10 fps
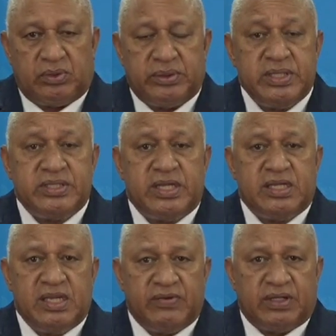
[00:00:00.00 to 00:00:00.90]
is a
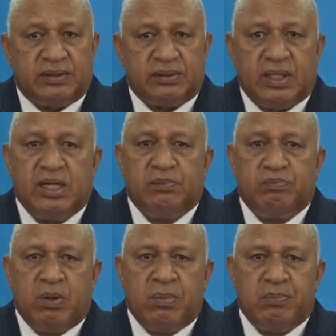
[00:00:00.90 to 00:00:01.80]
given and
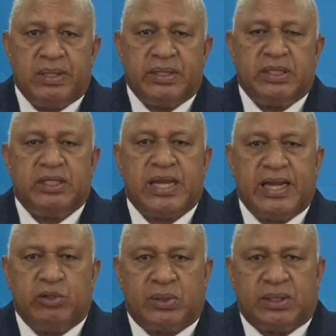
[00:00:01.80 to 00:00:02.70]
probably
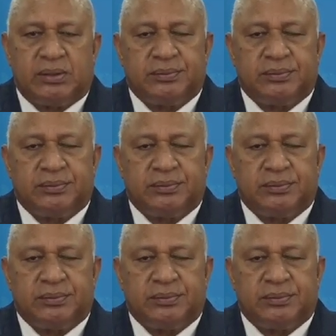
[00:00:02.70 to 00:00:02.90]
inadequate.